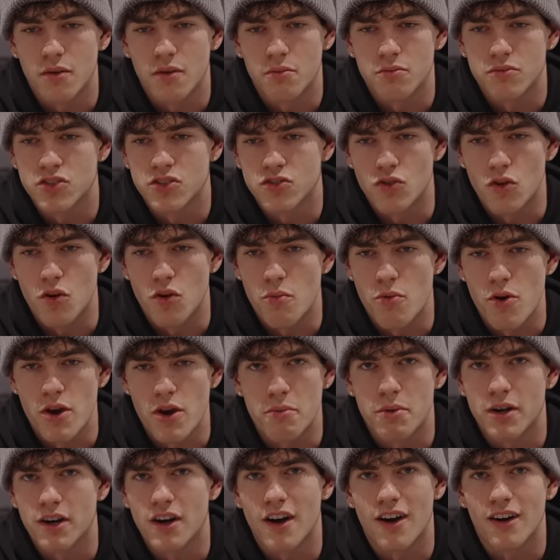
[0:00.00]
strawberry,
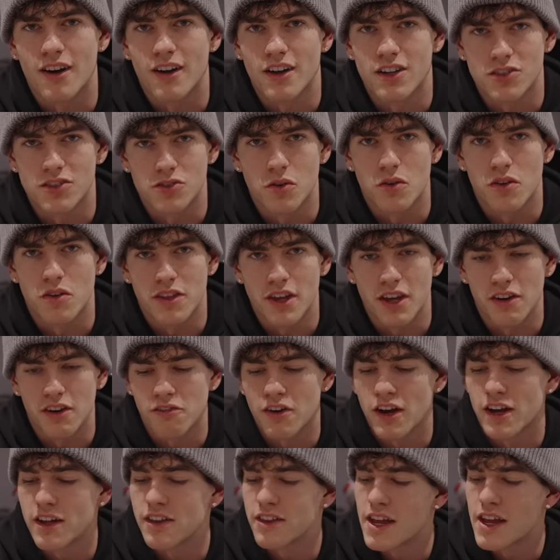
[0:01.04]
banana sort of thing,
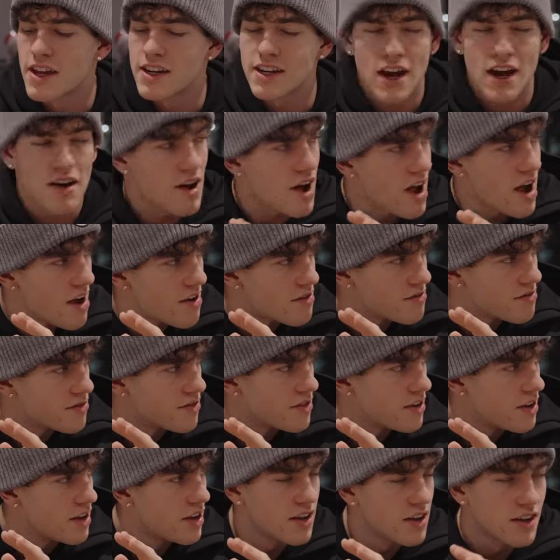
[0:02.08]
right? They now have,
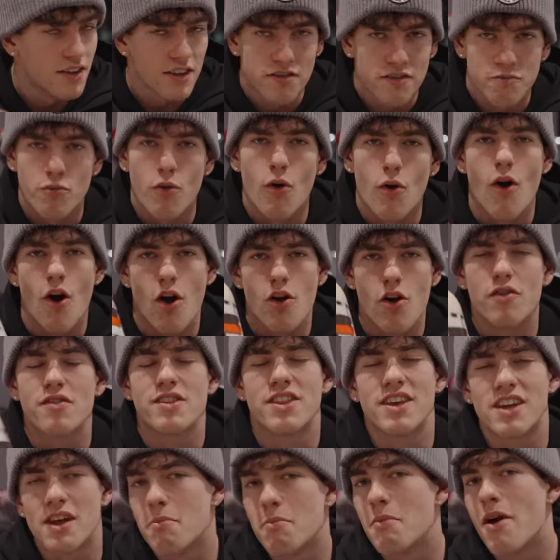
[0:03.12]
they've brought over
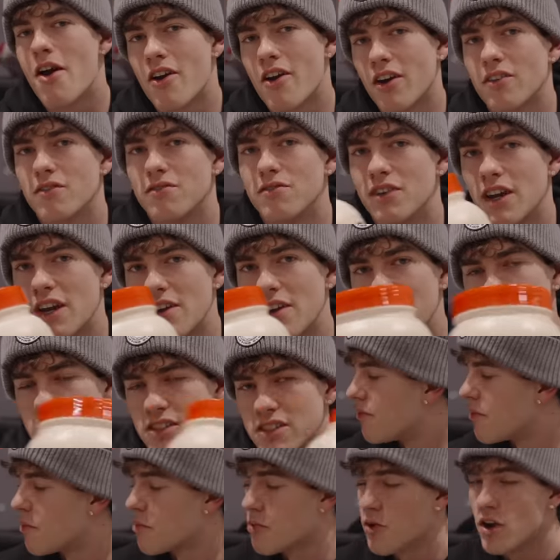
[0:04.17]
the American flavors
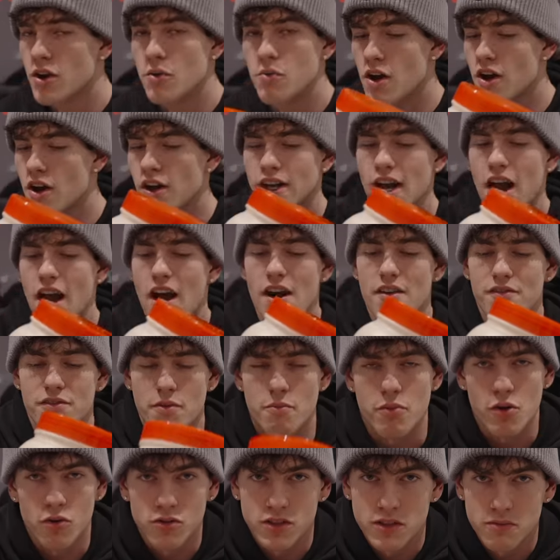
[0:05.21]
for pre-workout and for
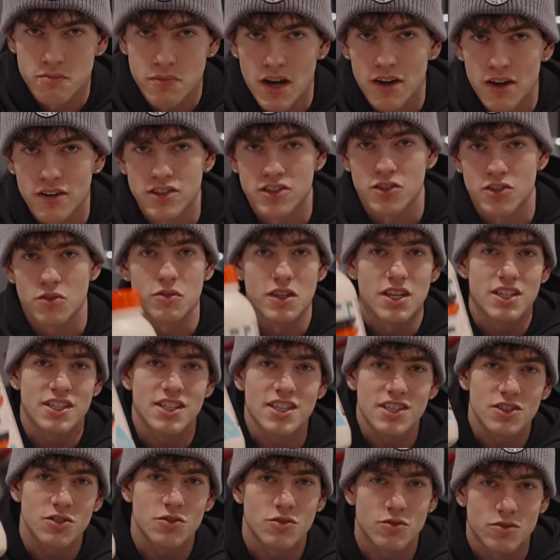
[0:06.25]
protein powder. So this
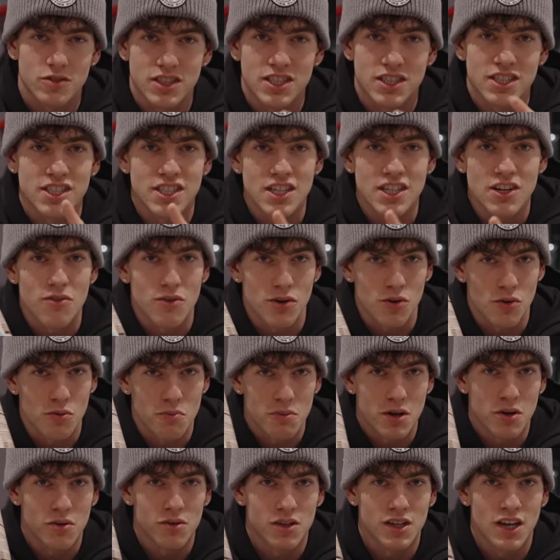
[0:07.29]
is called cereal
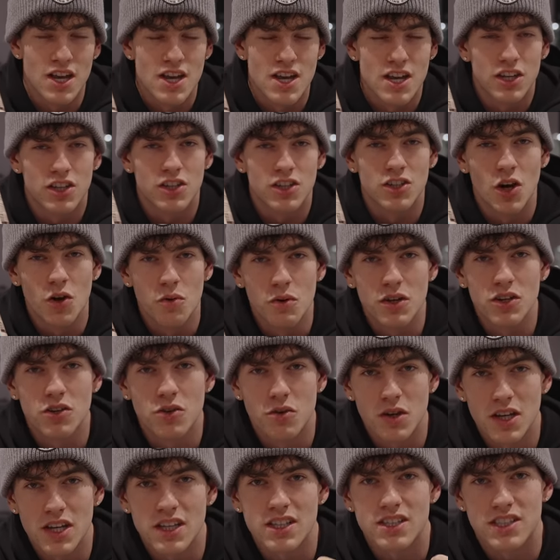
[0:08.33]
milk. You know when you
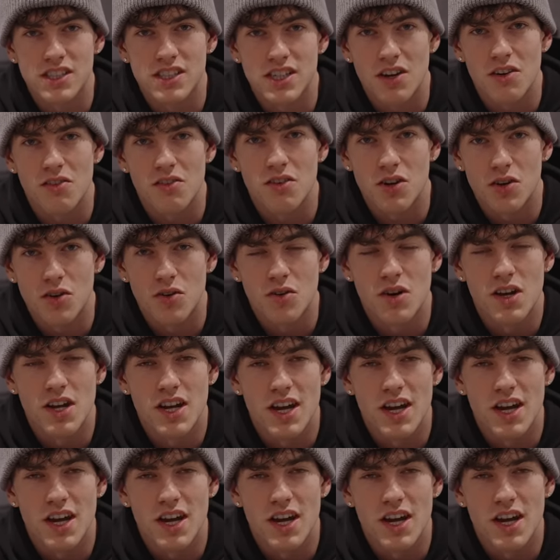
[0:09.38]
eat cereal